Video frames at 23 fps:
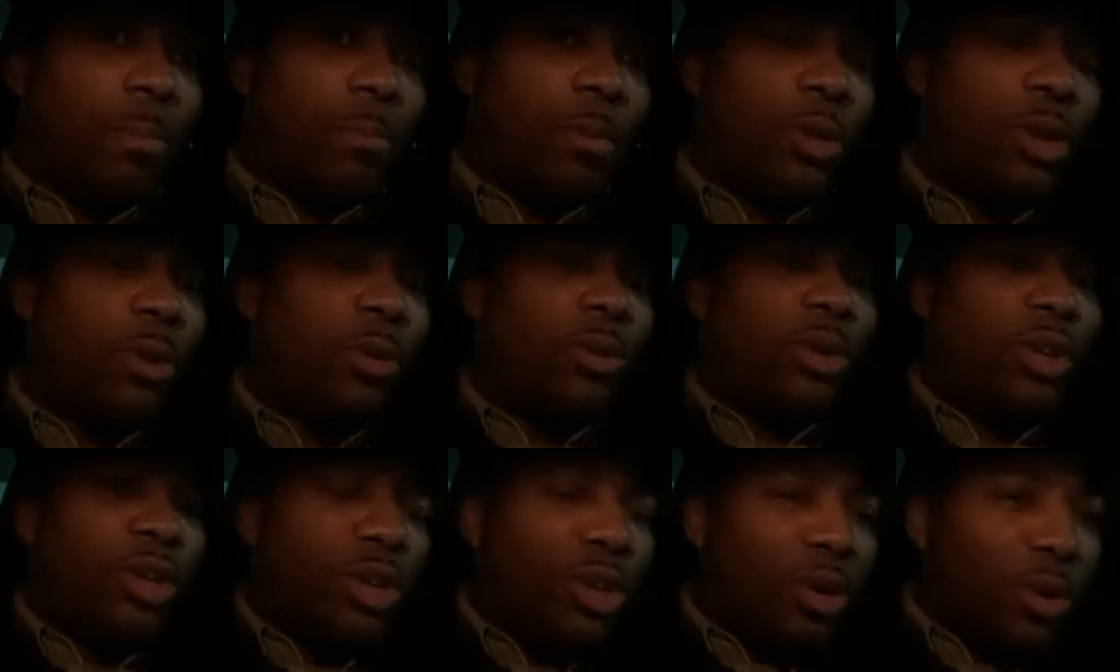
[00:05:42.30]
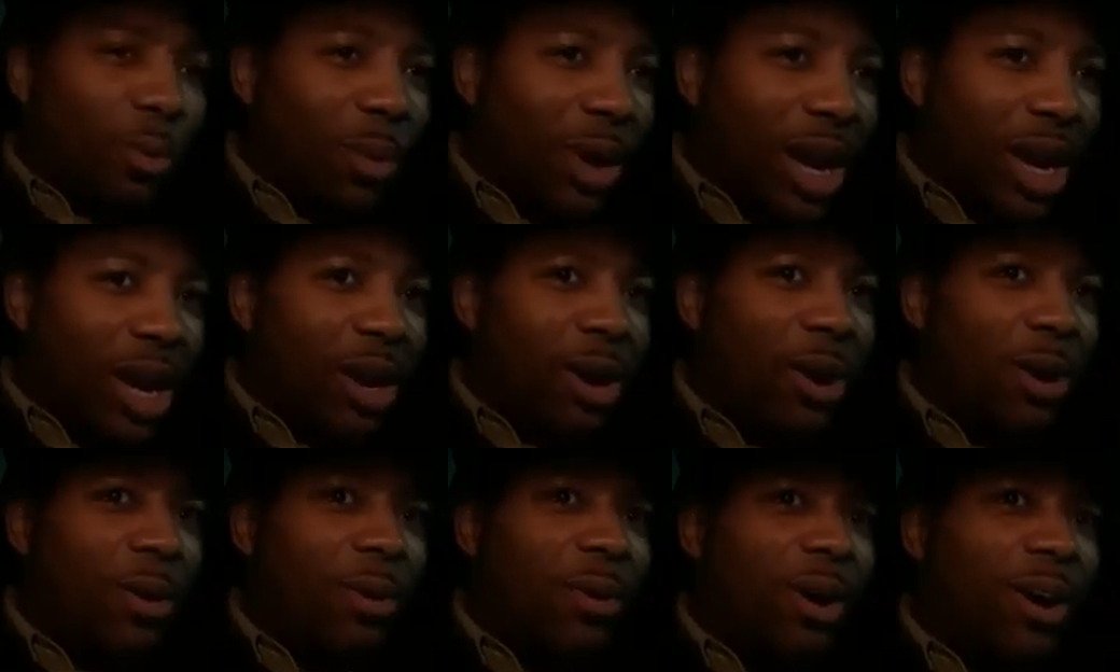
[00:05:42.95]
to
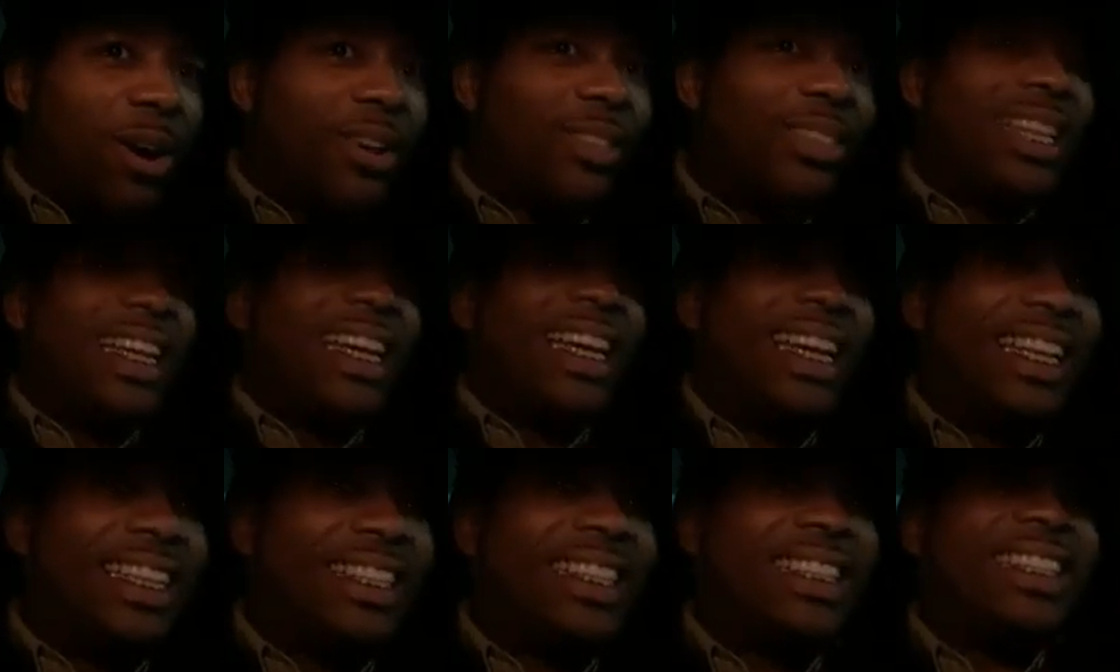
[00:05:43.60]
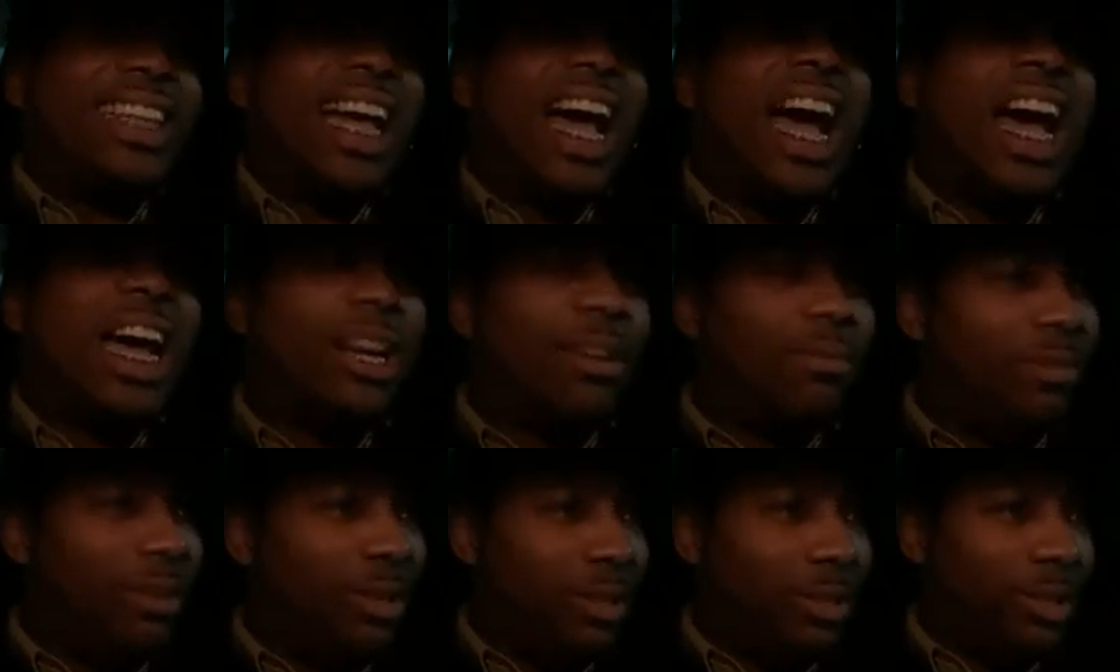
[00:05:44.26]
dwell on the inside
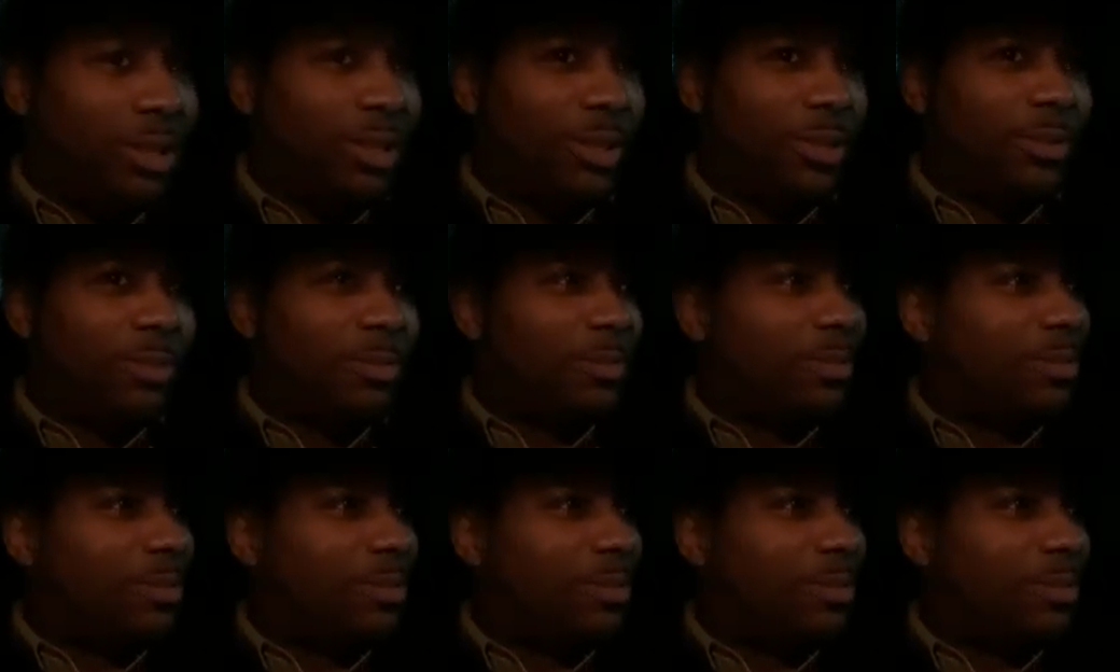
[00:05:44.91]
of us.